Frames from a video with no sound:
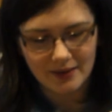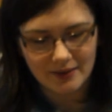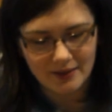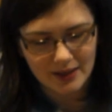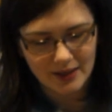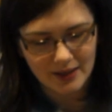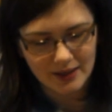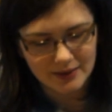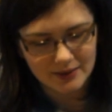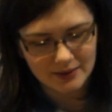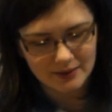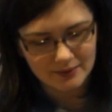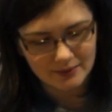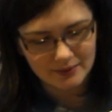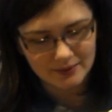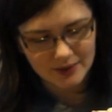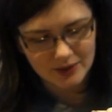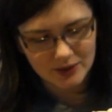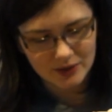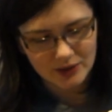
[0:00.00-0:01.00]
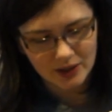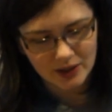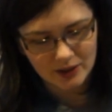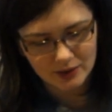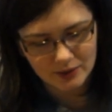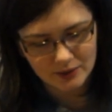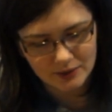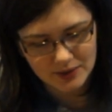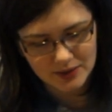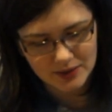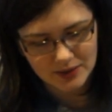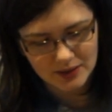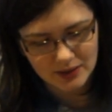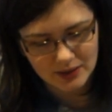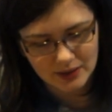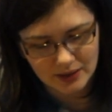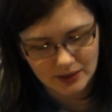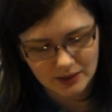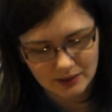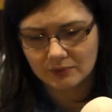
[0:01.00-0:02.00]
that it struggles
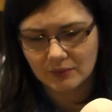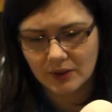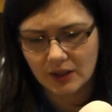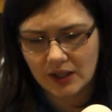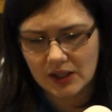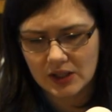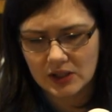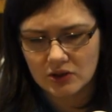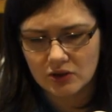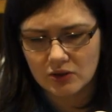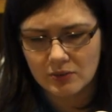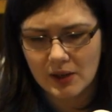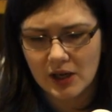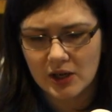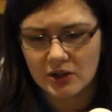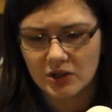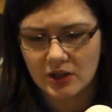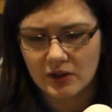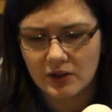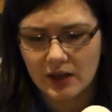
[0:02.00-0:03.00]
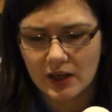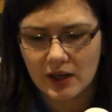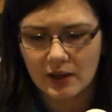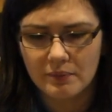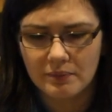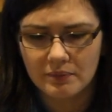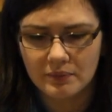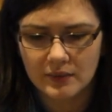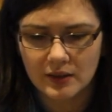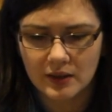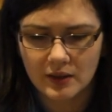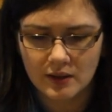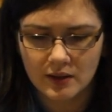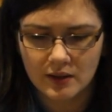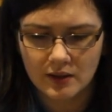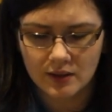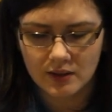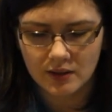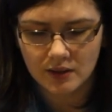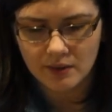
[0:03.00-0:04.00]
to really do much in there.
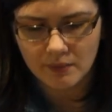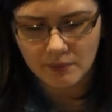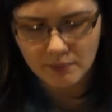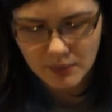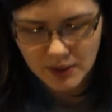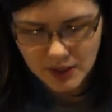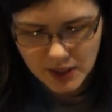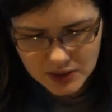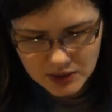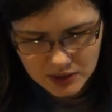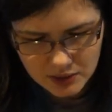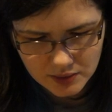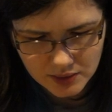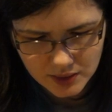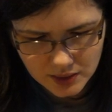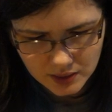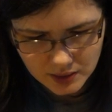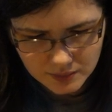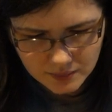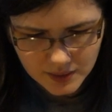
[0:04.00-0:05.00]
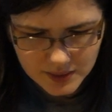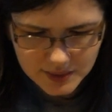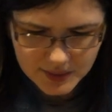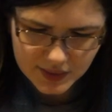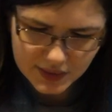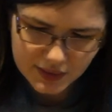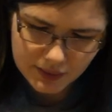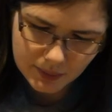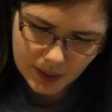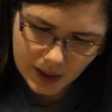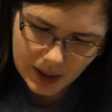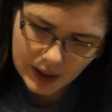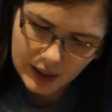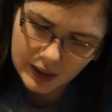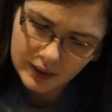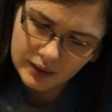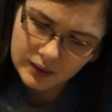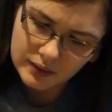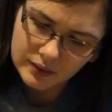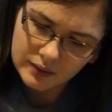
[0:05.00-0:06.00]
But I do think if I
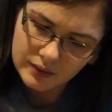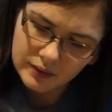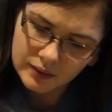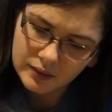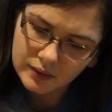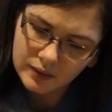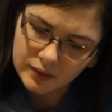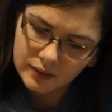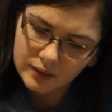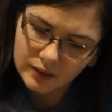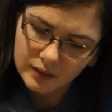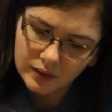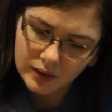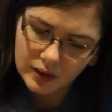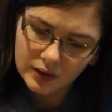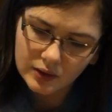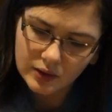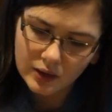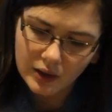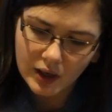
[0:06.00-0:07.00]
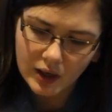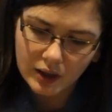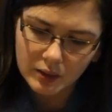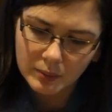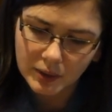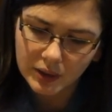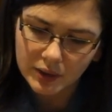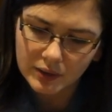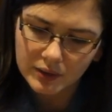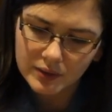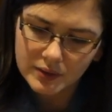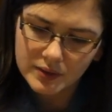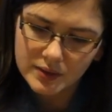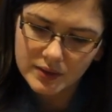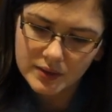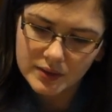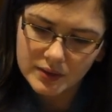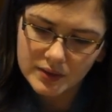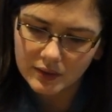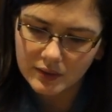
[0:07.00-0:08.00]
swayed in her
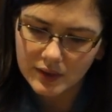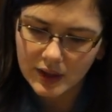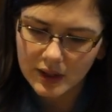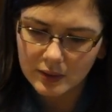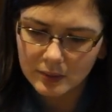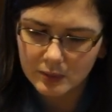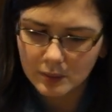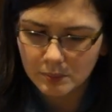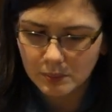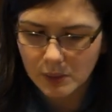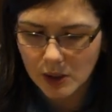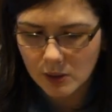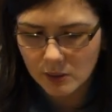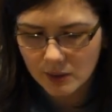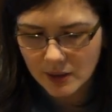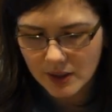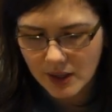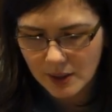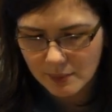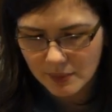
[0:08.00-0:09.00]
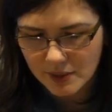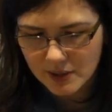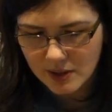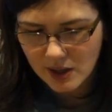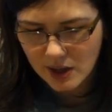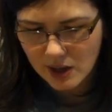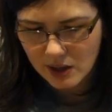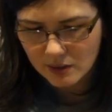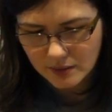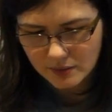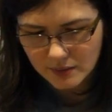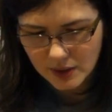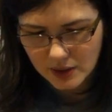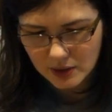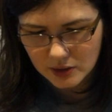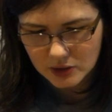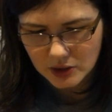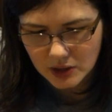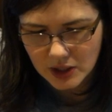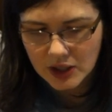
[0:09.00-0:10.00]
elbows that it will bulk it up enough that
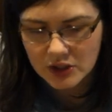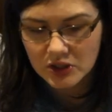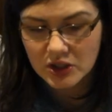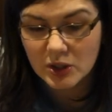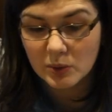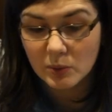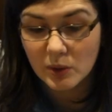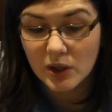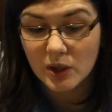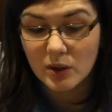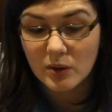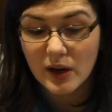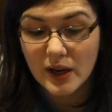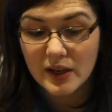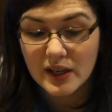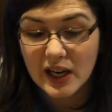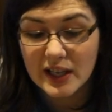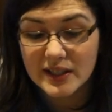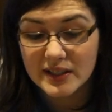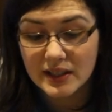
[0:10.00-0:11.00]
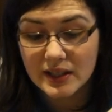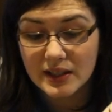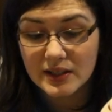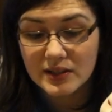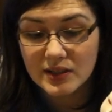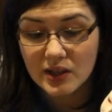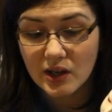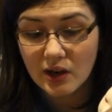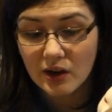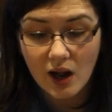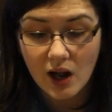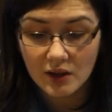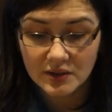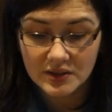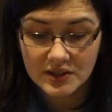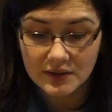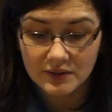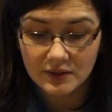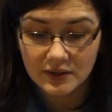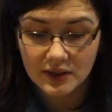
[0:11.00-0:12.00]
it should actually work quite nicely, so I'll
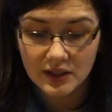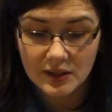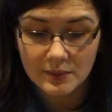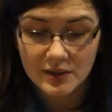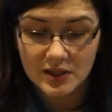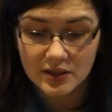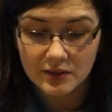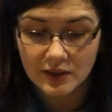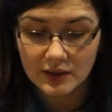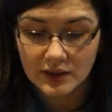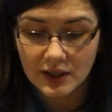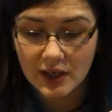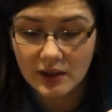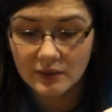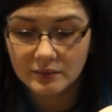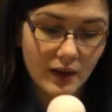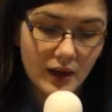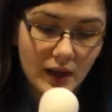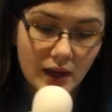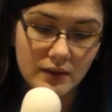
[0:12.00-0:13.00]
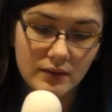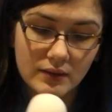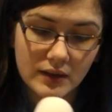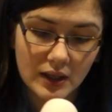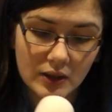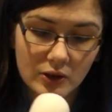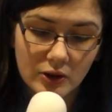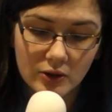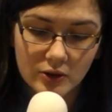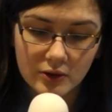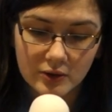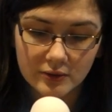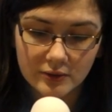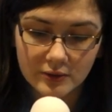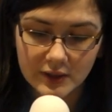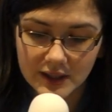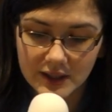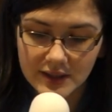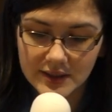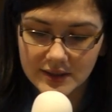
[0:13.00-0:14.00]
definitely be doing that. And then her
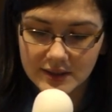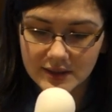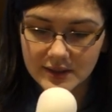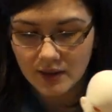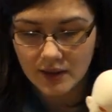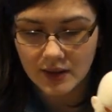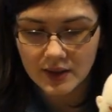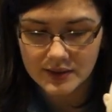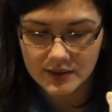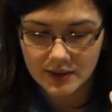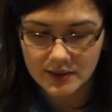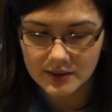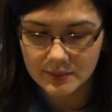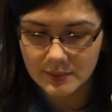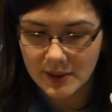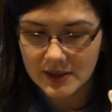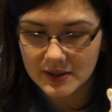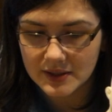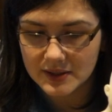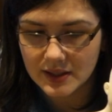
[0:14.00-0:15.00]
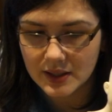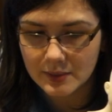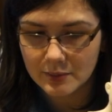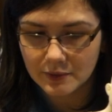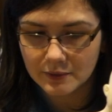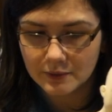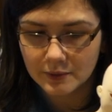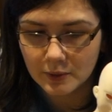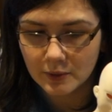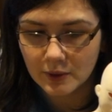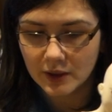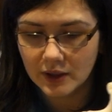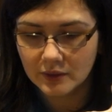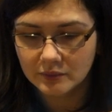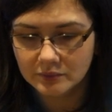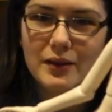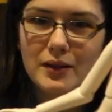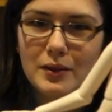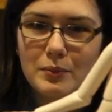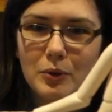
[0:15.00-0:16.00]
wrists, as I was about to say
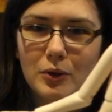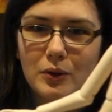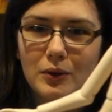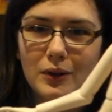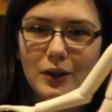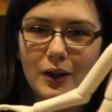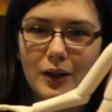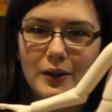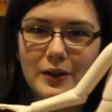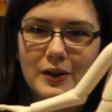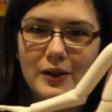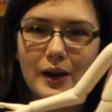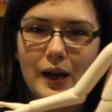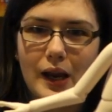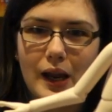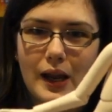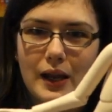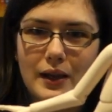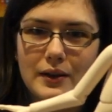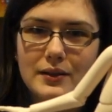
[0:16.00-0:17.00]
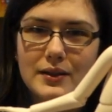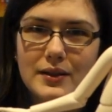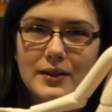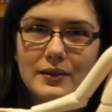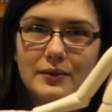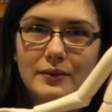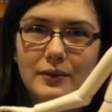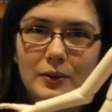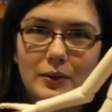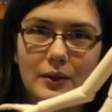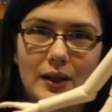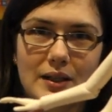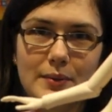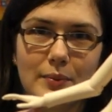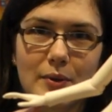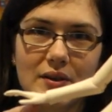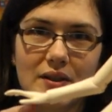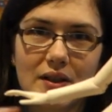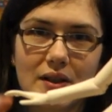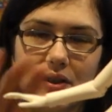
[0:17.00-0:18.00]
before, the ball on her hand, or I
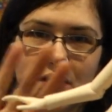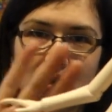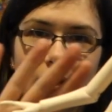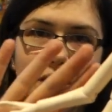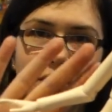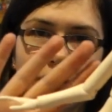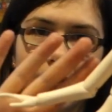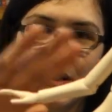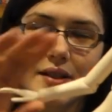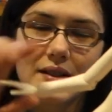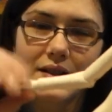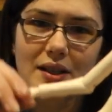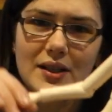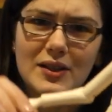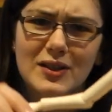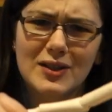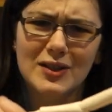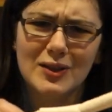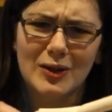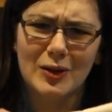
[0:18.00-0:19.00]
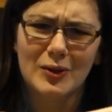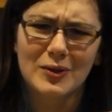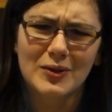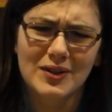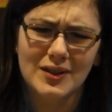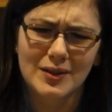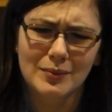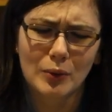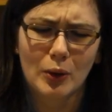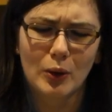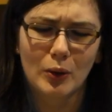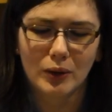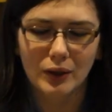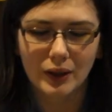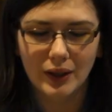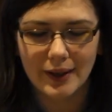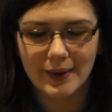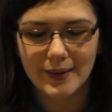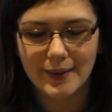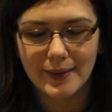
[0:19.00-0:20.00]
suppose it is her wrist, is so
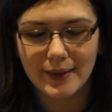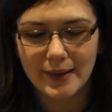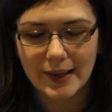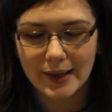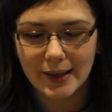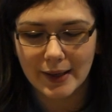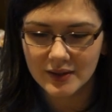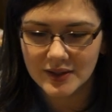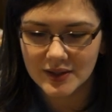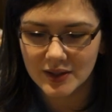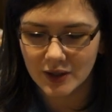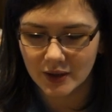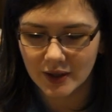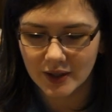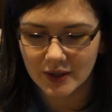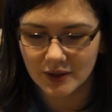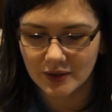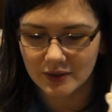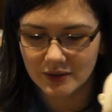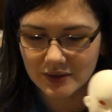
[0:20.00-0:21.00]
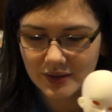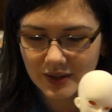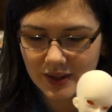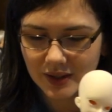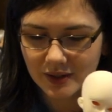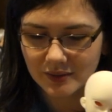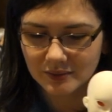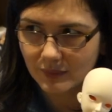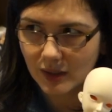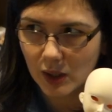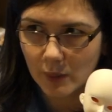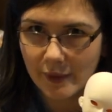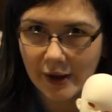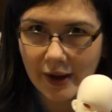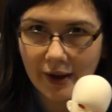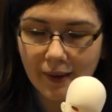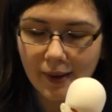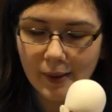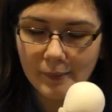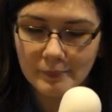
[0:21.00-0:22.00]
small in the socket of the lower
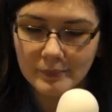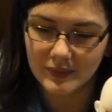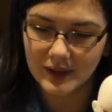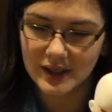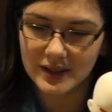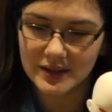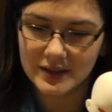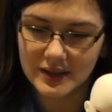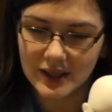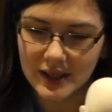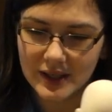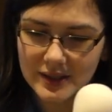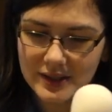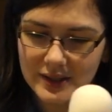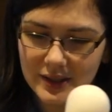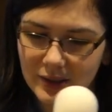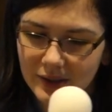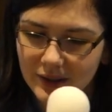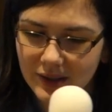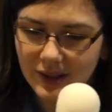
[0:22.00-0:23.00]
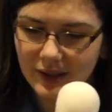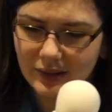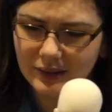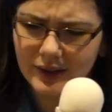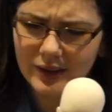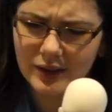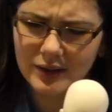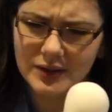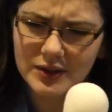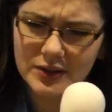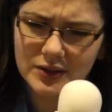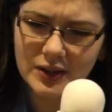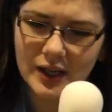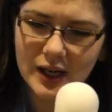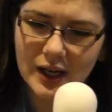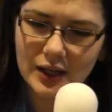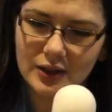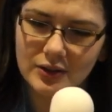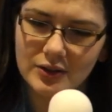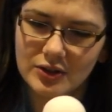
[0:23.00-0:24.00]
arm. It does look a little
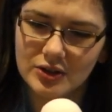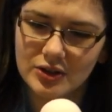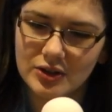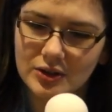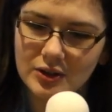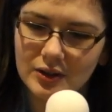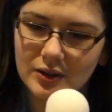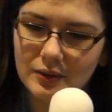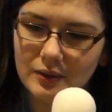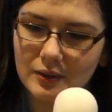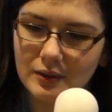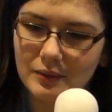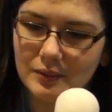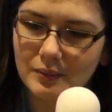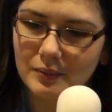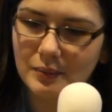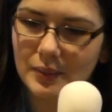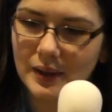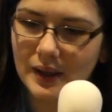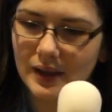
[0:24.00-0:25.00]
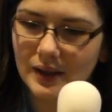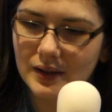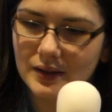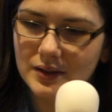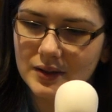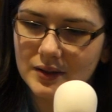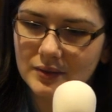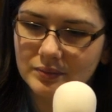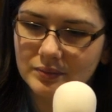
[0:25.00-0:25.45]
strange, but